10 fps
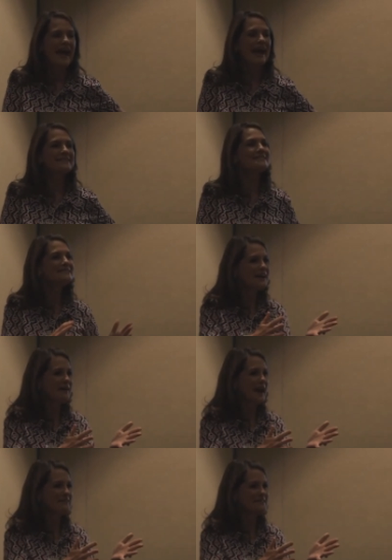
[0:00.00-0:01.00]
I said, no,
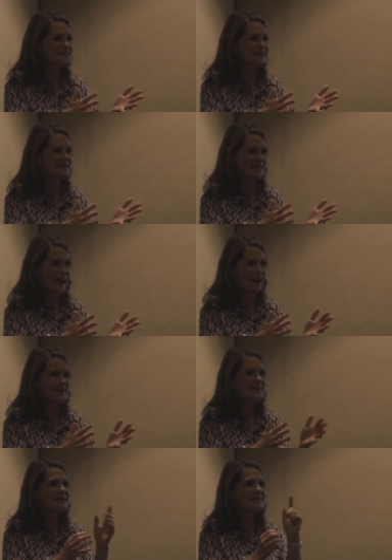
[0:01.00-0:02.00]
I haven't done
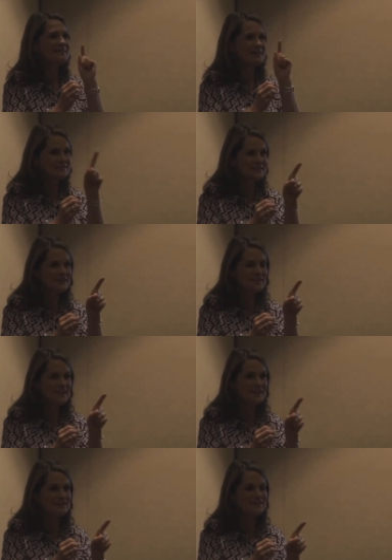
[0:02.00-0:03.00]
that. That's a good
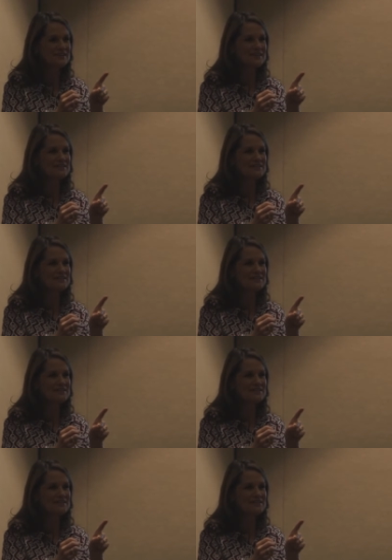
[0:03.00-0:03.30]
thing to look